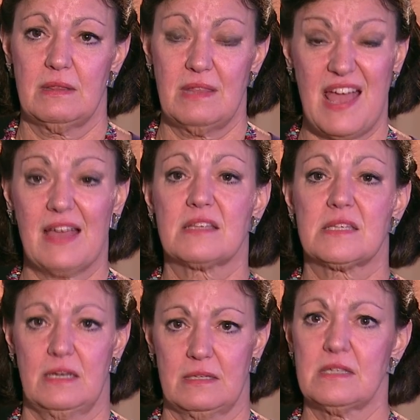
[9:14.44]
the
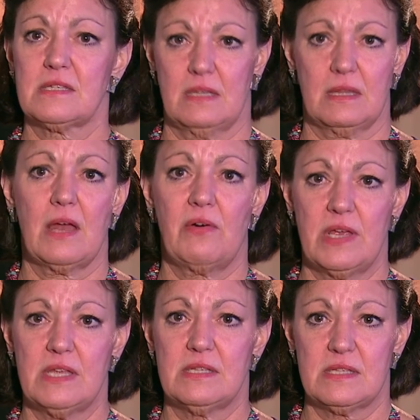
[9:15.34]
excellence that there
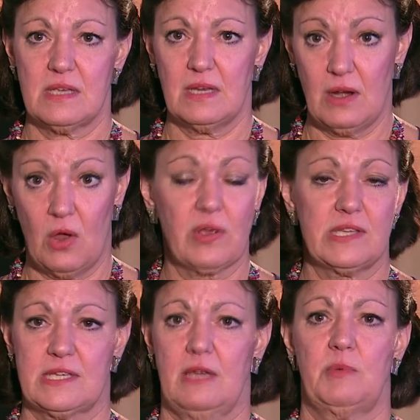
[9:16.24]
is in long
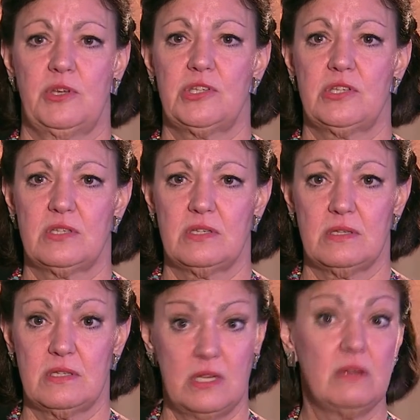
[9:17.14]
established
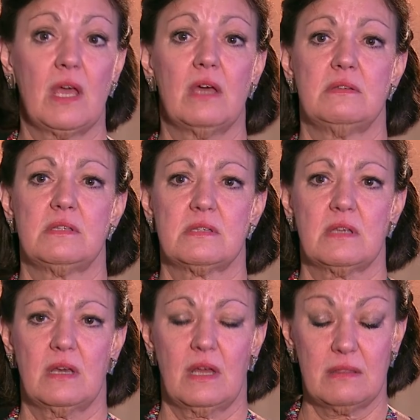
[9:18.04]
studios,
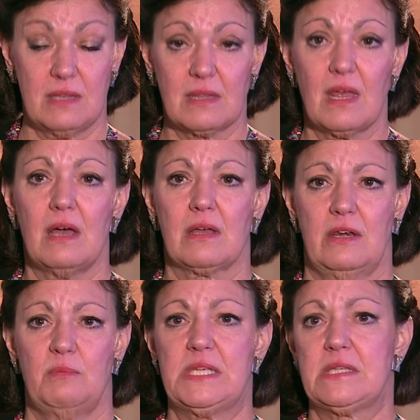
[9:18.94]
and I think they are going
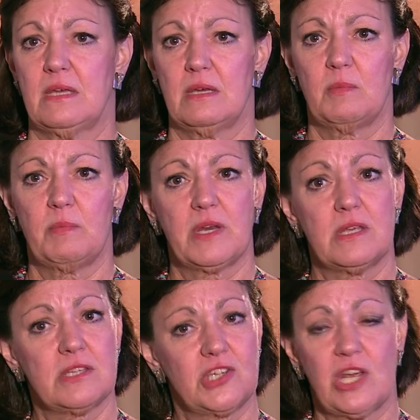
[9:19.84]
to miss it. But
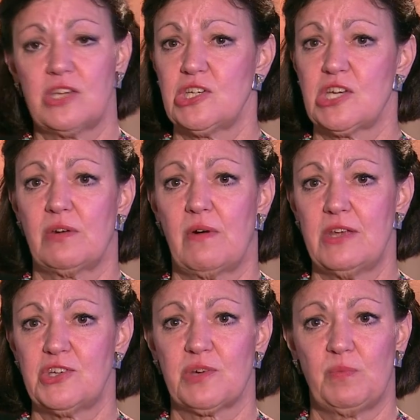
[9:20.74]
it's a changing
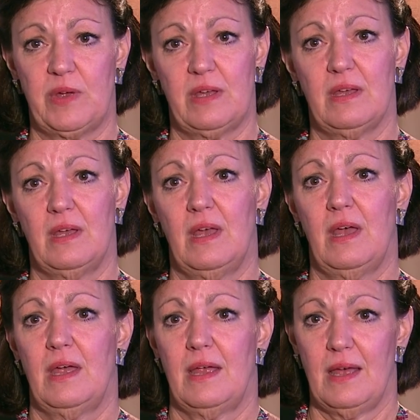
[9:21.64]
generation. We're
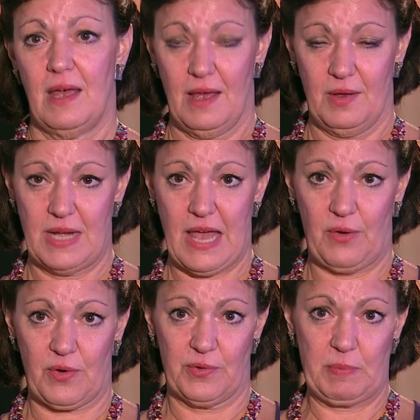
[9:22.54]
now
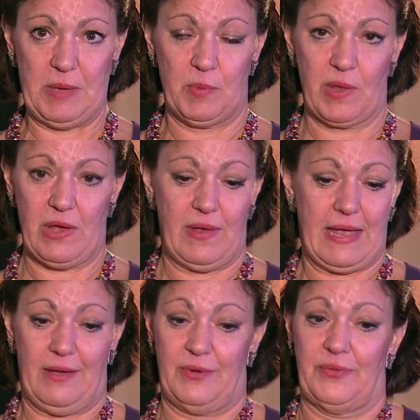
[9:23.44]
got people going
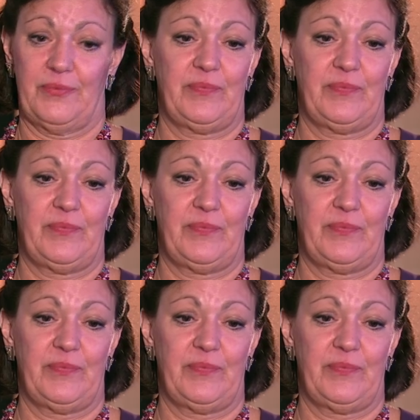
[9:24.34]
out,